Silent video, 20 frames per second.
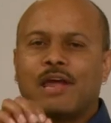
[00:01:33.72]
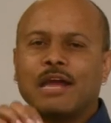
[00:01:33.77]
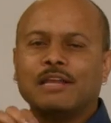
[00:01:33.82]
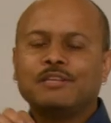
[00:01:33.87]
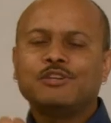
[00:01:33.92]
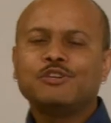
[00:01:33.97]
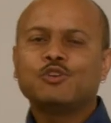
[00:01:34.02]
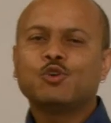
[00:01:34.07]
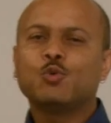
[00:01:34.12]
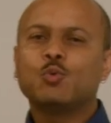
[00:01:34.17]

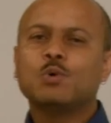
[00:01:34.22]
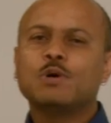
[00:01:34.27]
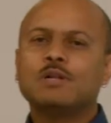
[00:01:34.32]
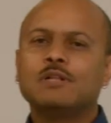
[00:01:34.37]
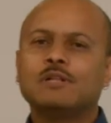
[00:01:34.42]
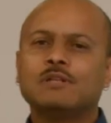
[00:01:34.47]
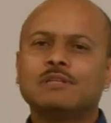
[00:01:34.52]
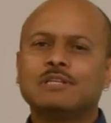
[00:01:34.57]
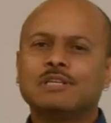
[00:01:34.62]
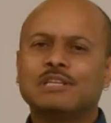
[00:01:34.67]
Writing Your
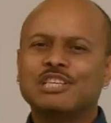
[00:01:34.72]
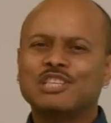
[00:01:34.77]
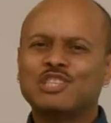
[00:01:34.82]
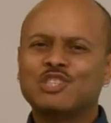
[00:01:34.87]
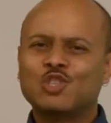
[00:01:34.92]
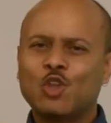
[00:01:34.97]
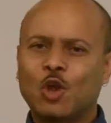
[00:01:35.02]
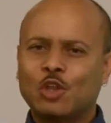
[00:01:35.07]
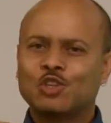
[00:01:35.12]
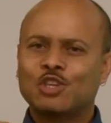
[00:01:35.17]
World
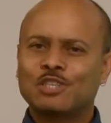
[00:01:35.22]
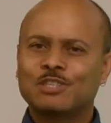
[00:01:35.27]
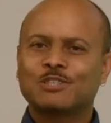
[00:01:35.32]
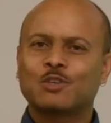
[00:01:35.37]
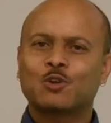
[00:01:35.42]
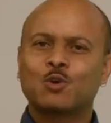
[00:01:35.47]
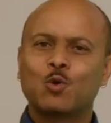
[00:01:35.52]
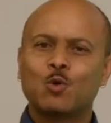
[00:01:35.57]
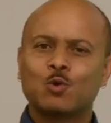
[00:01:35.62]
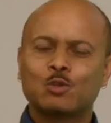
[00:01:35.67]
is not just a
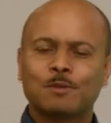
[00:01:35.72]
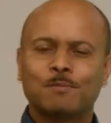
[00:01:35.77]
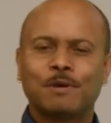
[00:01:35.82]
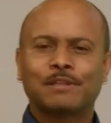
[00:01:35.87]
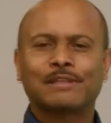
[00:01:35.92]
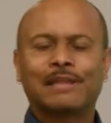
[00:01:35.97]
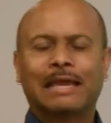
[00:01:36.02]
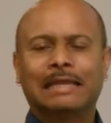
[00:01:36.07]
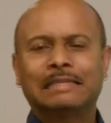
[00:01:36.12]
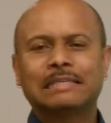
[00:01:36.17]
course
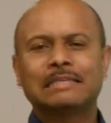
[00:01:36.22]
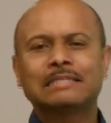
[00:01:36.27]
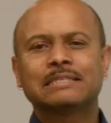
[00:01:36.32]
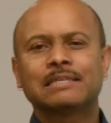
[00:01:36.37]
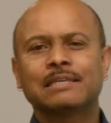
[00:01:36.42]
about writing